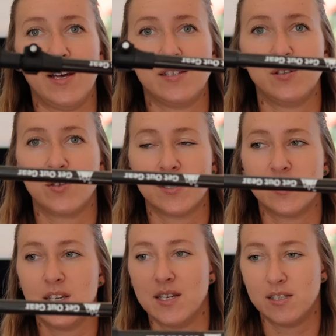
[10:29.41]
As you can
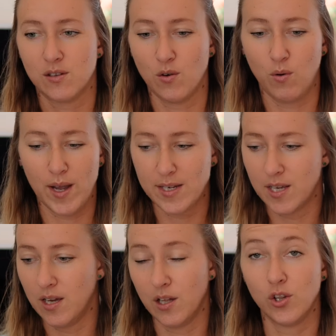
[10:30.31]
see, it's
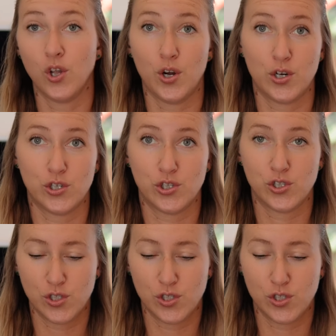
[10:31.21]
quite large.